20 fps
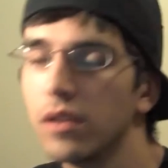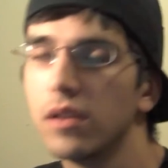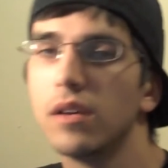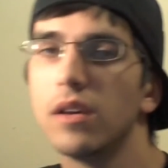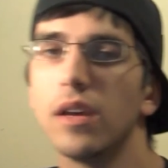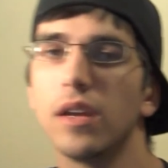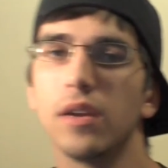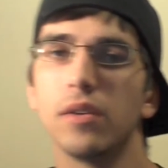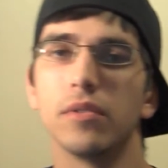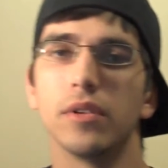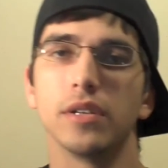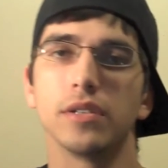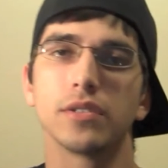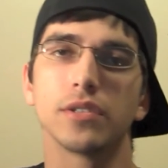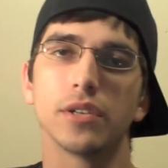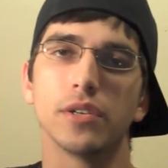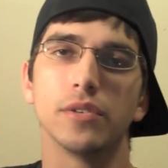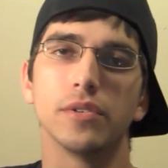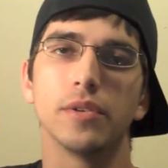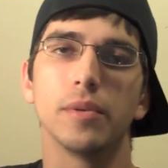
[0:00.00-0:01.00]
Anyway,
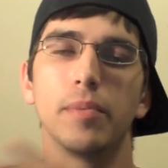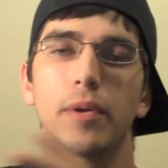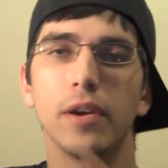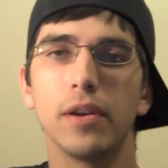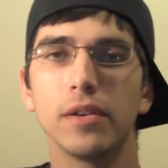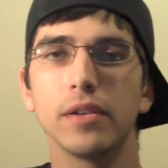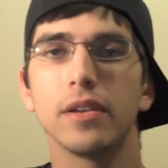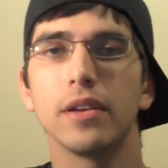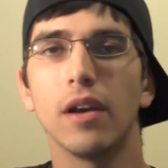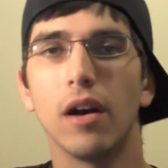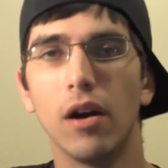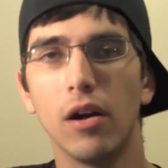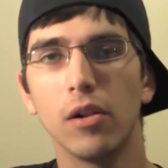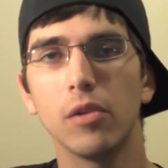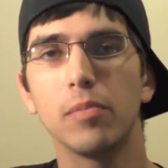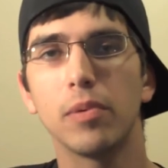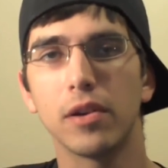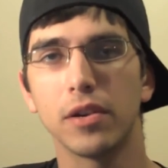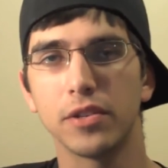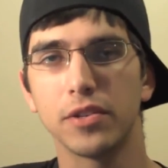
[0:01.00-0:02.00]
so apparently all
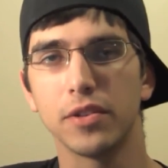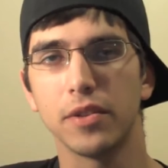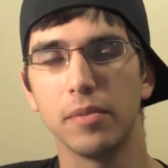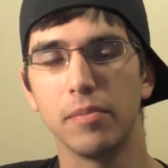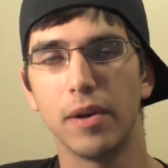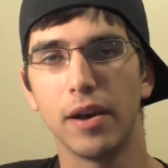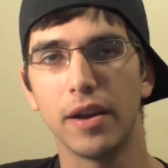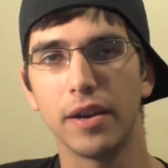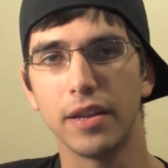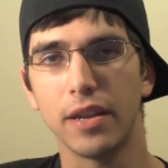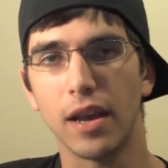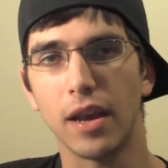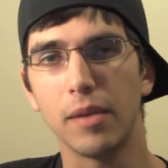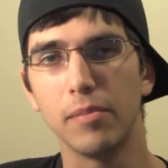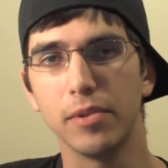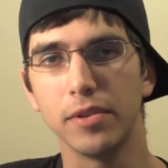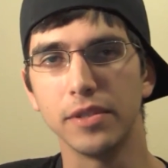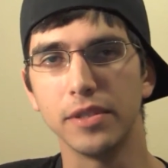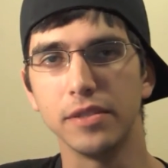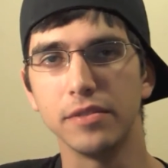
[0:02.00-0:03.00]
parts of the body, I
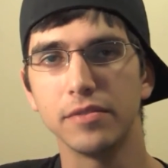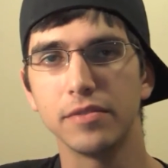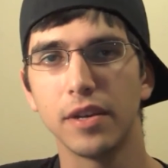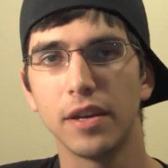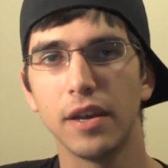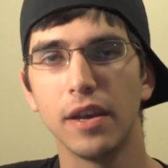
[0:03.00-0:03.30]
believe,